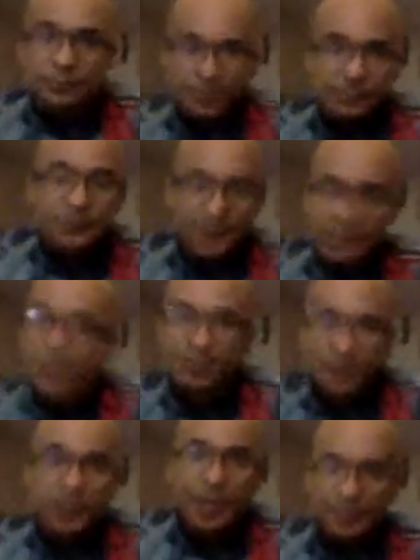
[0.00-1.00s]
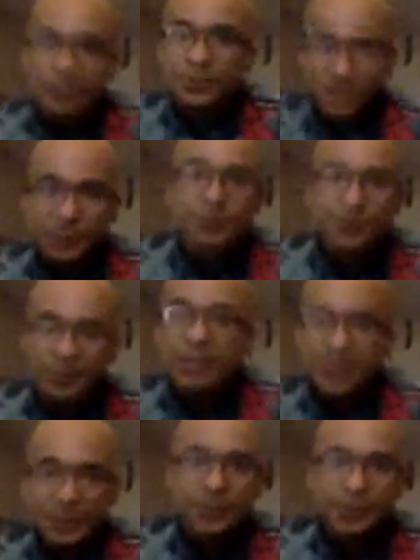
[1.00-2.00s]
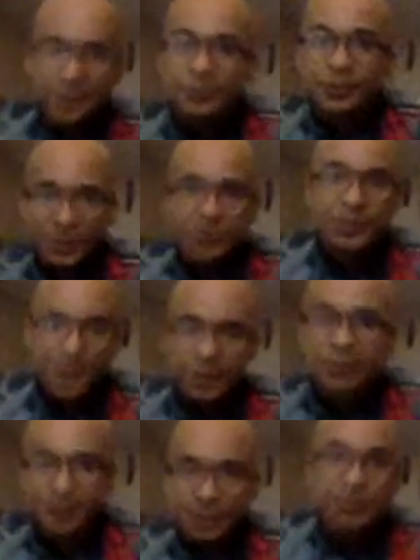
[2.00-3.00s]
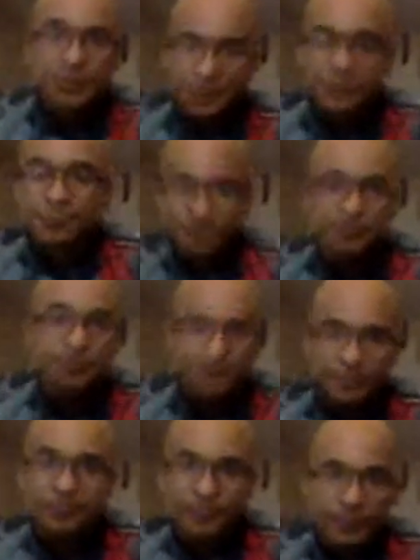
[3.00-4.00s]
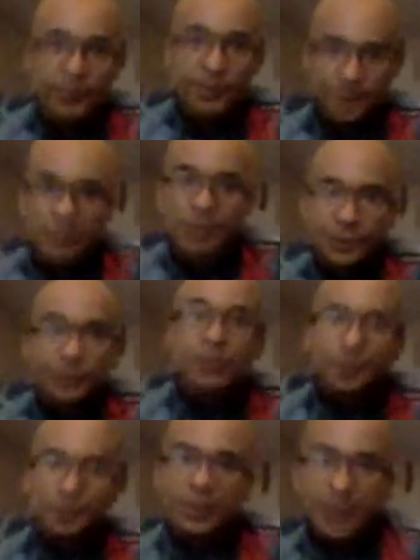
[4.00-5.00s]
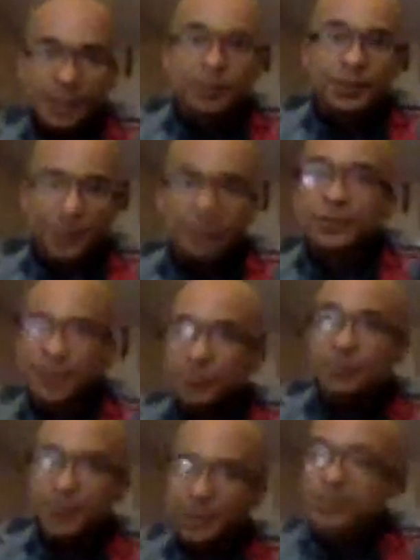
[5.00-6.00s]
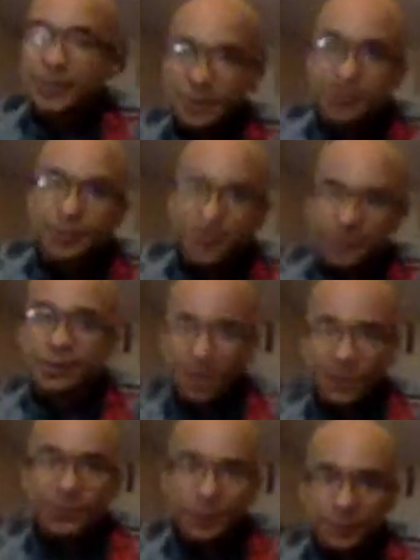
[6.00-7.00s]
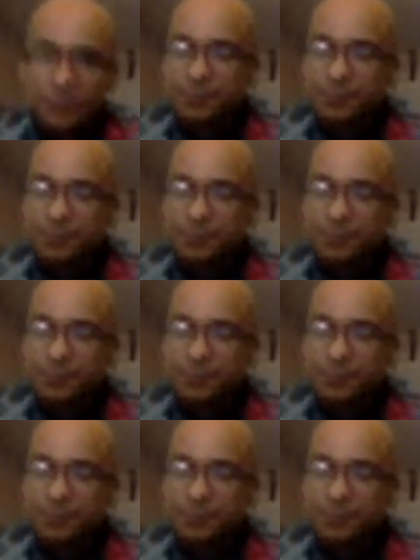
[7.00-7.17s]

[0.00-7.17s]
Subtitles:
The same would happen. So you basically what you're seeing is your brain interprets signals that are either